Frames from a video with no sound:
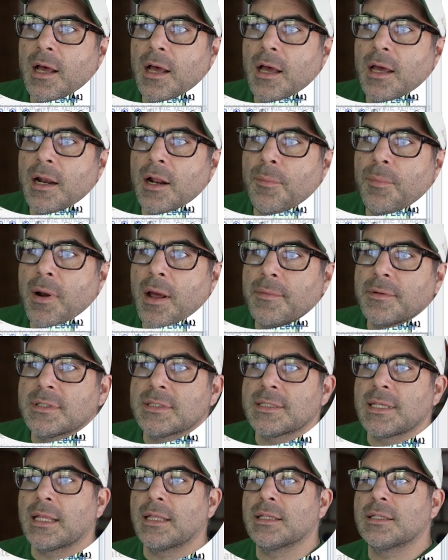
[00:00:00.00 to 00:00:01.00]
And I'll probably
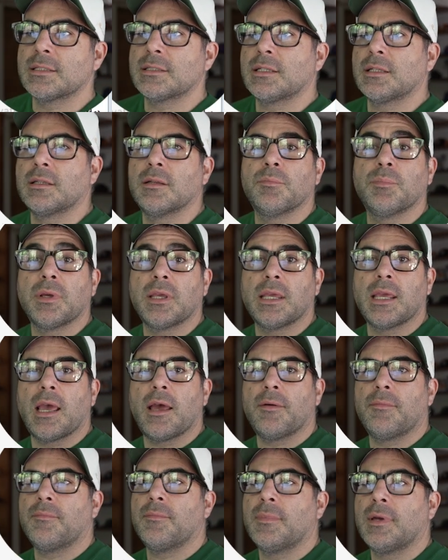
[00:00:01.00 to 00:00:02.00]
send this to the
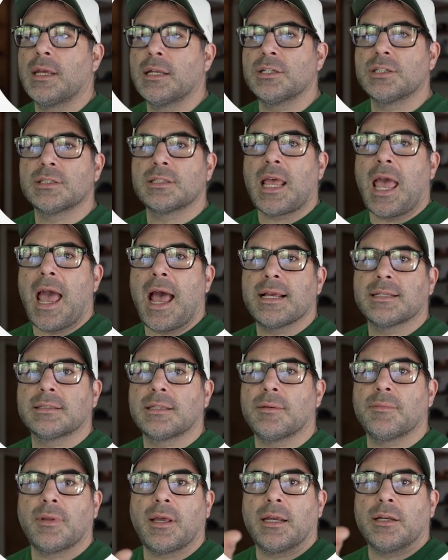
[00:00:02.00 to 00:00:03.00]
PM and just ask
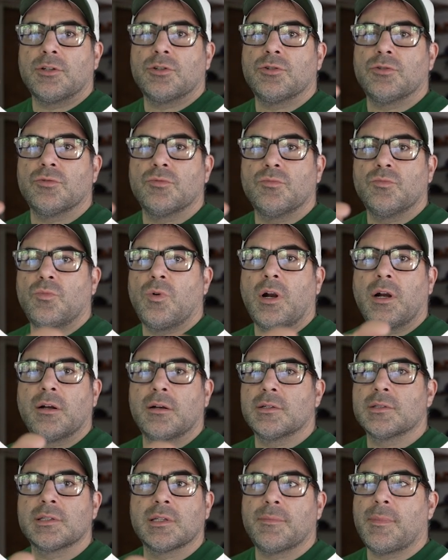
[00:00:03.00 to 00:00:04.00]
them like, where
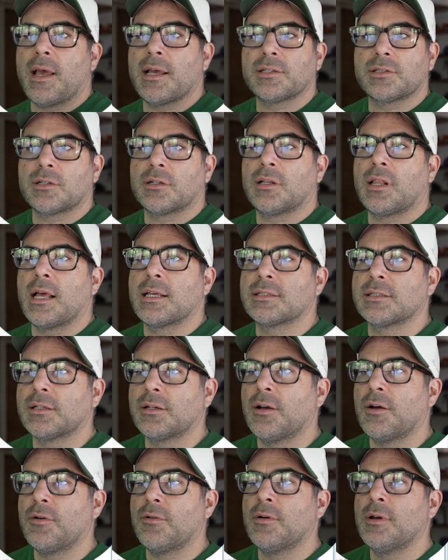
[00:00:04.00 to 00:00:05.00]
does the master closet
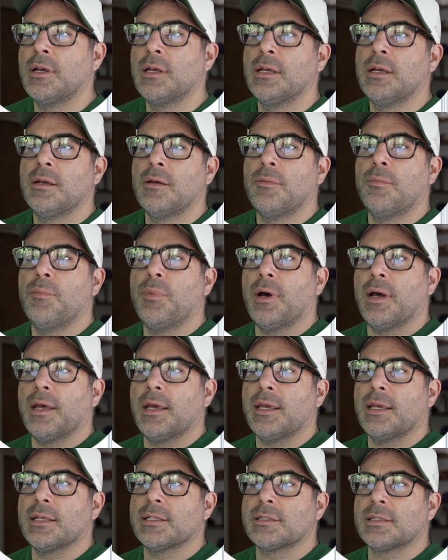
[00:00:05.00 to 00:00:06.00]
go? But
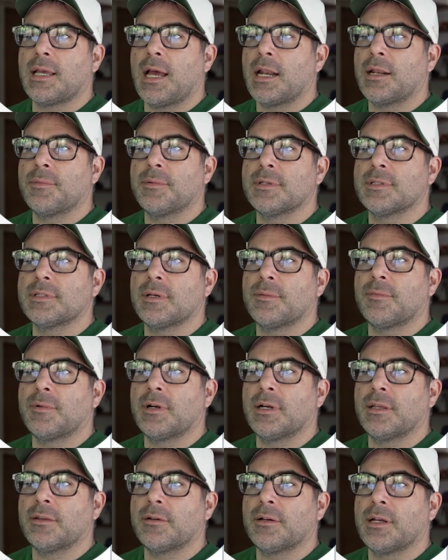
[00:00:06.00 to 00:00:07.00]
it's gotta be somewhere
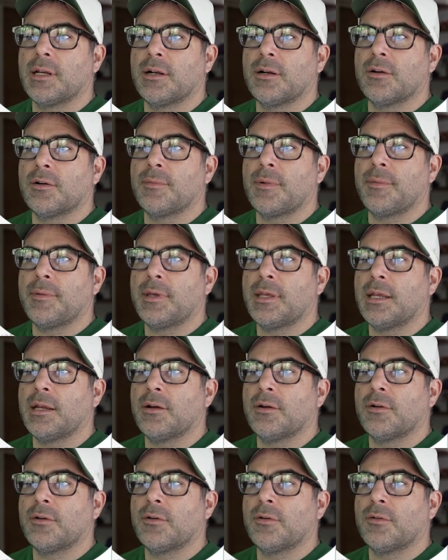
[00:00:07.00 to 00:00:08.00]
either here, maybe
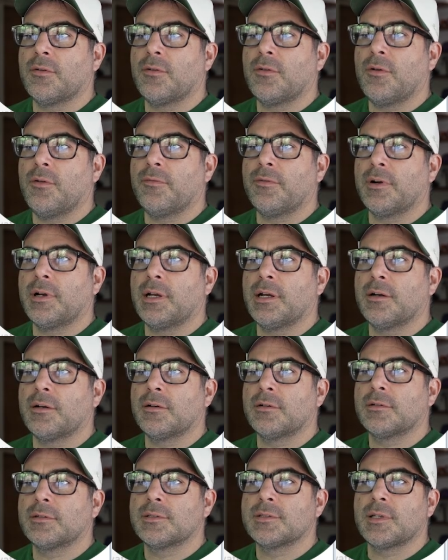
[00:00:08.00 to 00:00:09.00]
here, or over
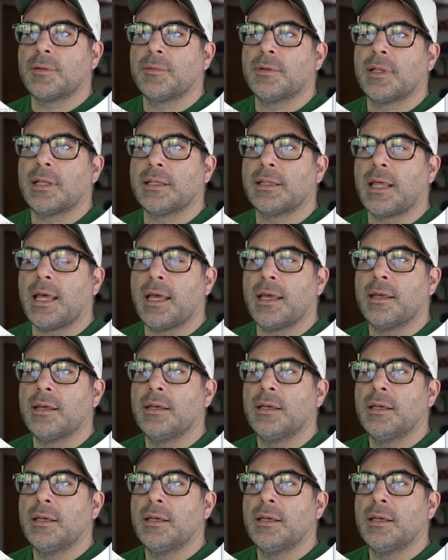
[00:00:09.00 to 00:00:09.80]
here, something like that.